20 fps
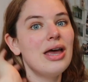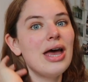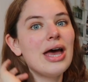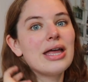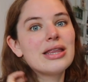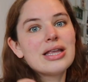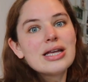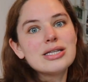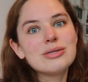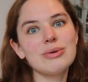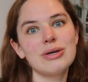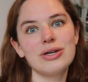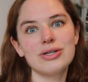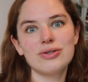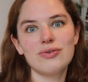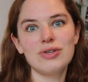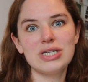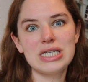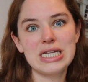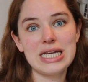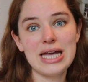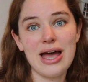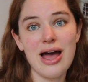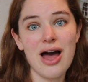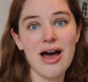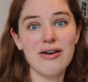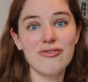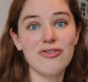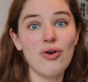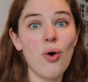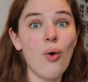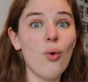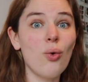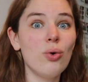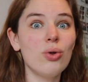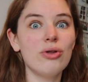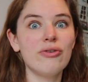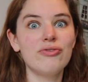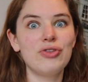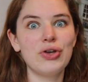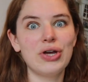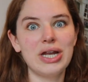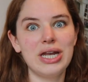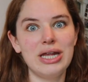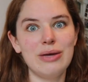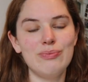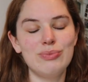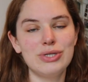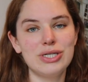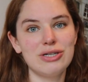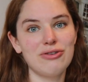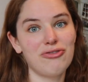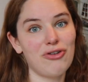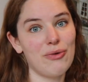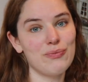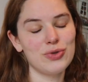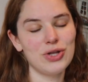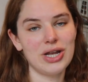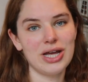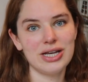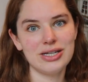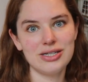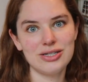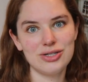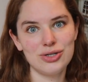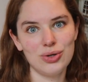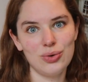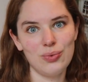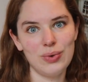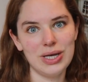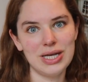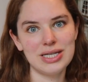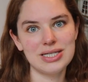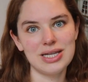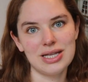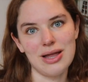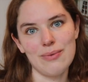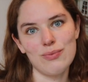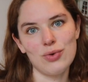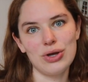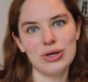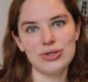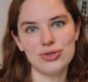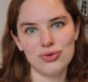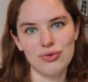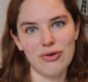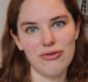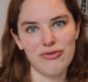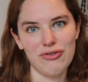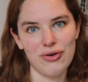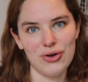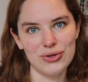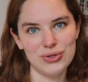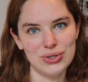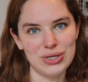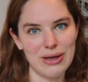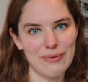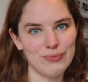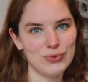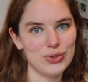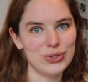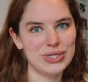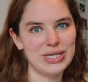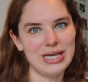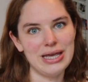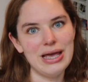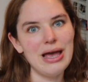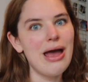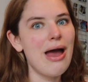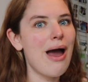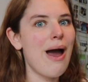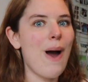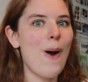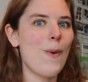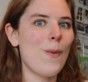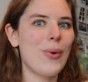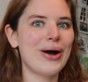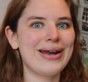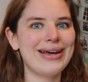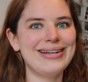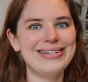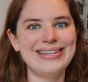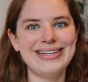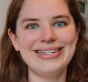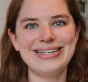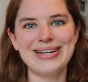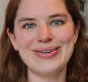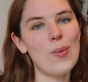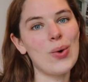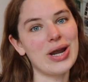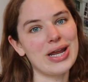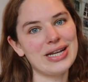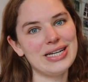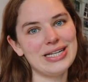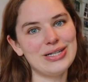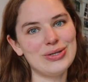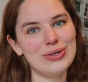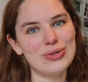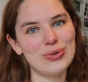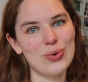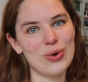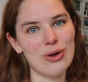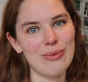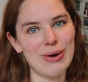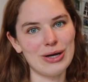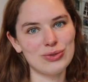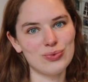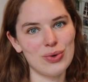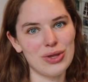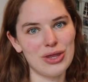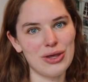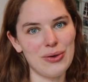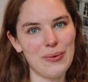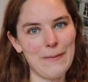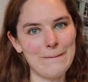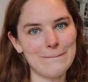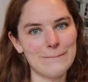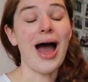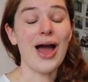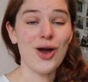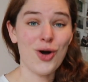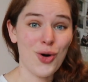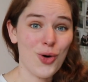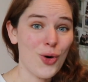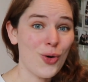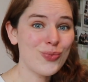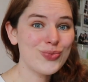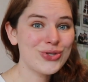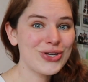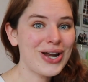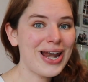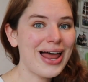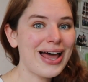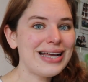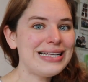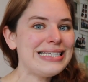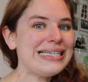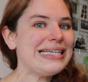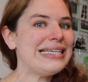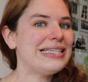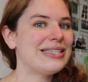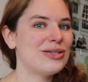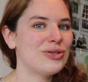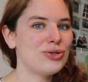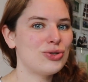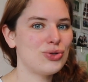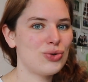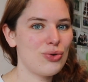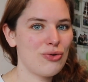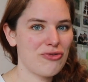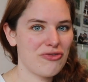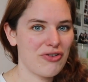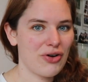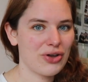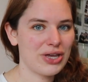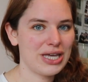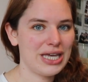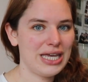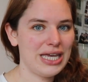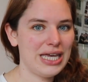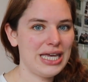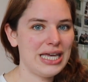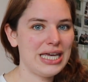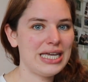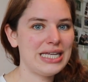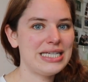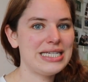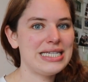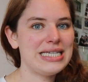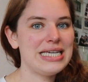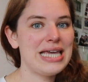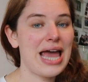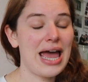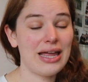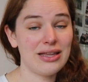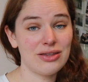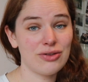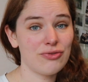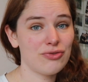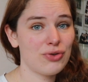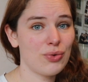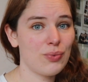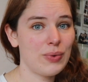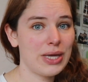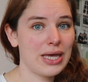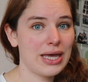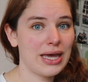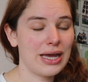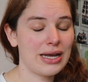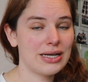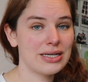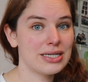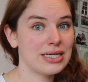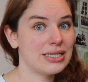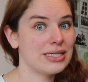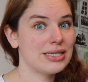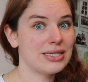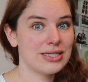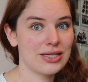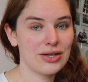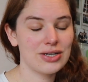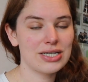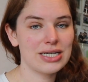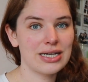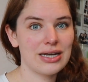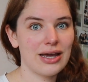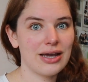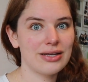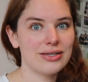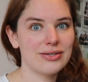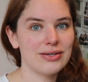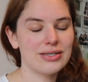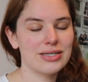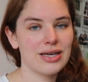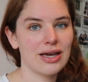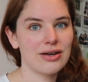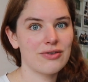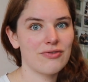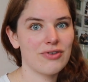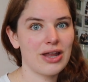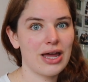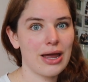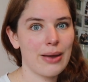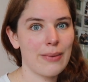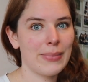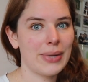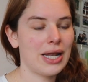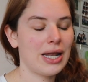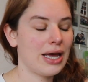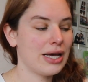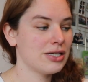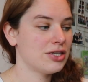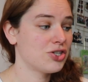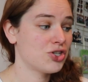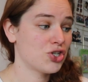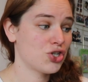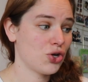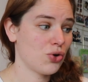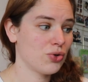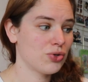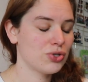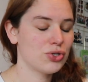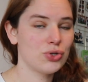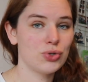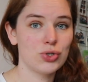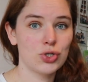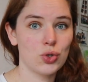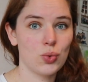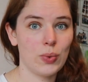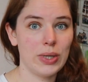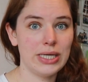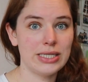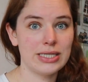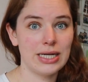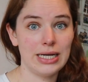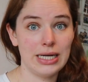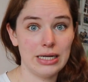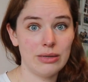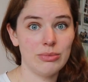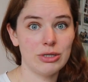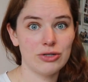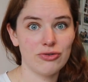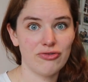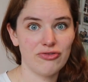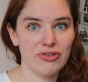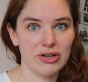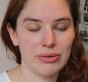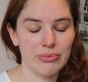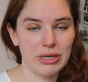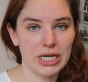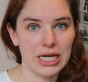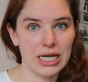and that's because obviously I have all of the clips from the last 2 weeks and I'm going to refer to them to see what I did and what I need to talk about with you. I hope the light isn't too funky. It's the end of the weekend, it's Sunday night, so it's kind of like my last chance to squeeze a little bit of filming